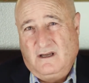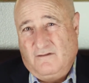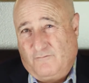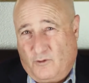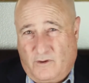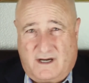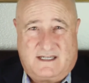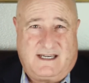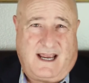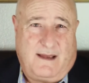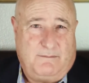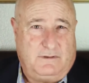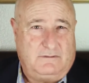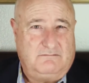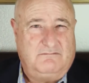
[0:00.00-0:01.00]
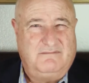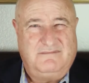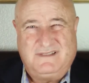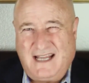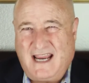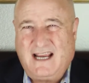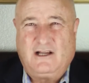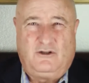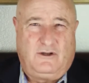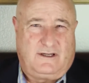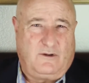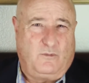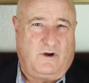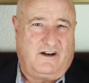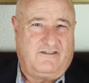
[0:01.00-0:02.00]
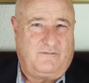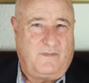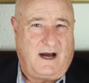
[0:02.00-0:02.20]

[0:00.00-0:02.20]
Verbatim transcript: For example, take a look at one of